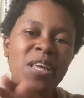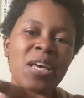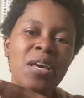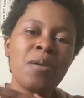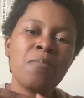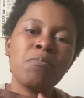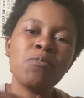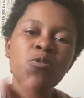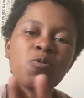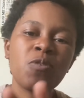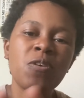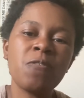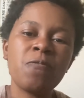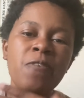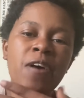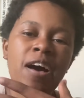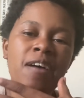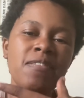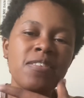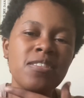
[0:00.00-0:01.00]
between
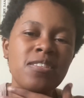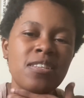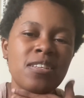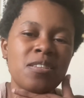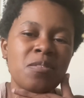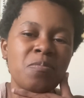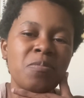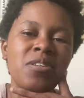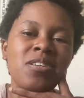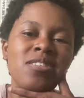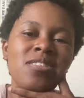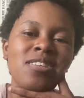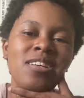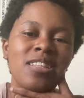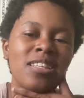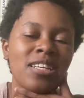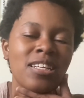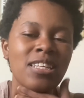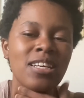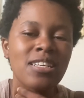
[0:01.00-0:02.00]
5 and 6 months. I
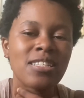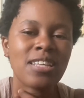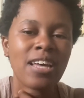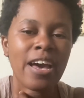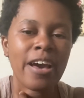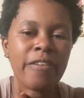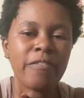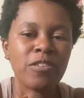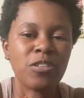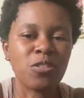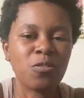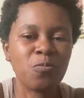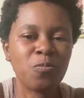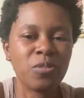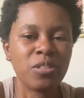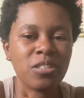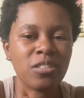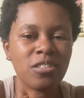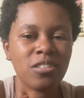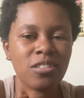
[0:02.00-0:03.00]
think that's the average of
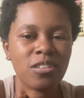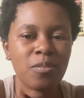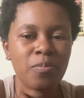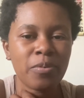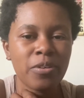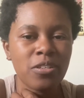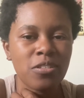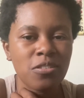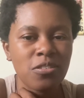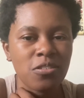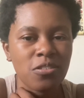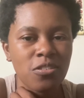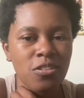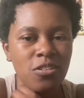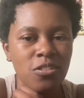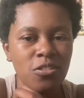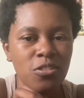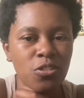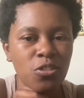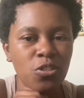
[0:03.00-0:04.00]
when a person
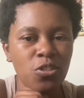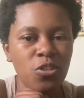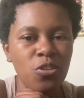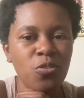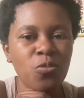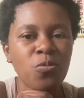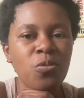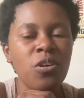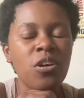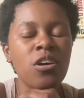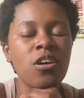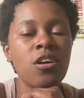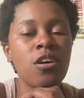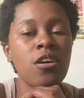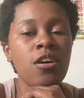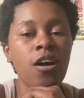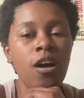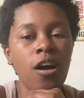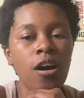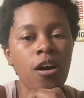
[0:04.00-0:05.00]
starts to show.
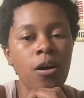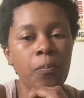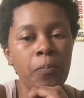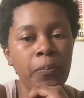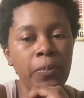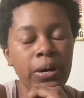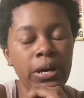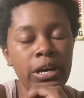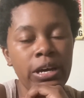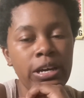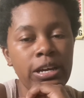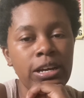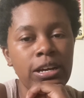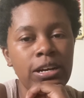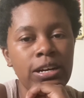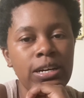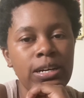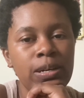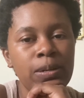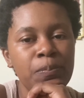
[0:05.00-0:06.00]
But
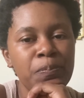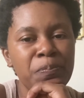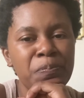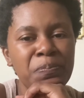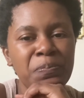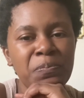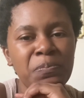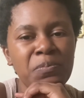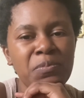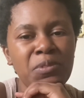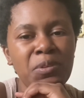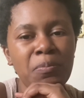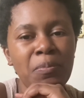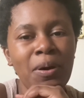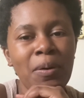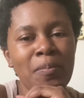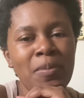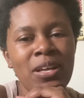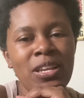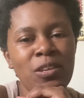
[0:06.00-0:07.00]

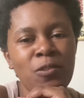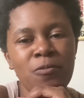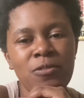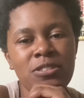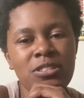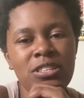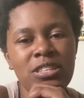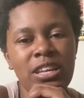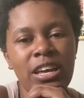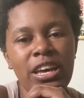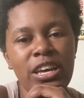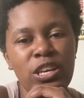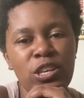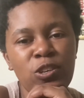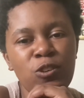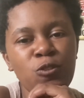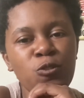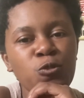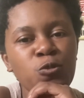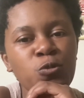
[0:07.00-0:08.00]
my belly wasn't that
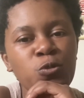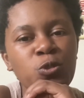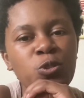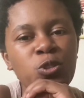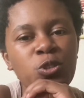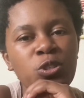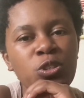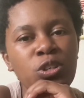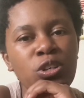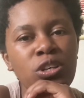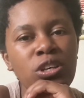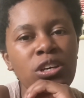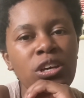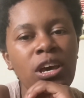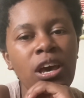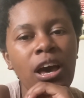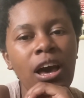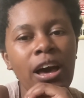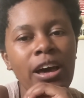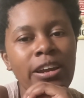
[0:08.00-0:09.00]
huge.
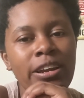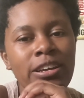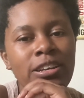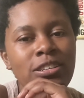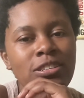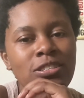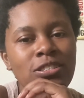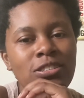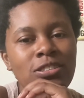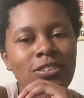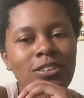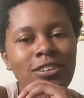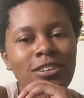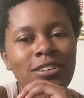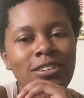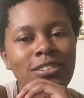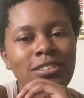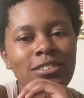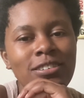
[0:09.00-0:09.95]
I didn't start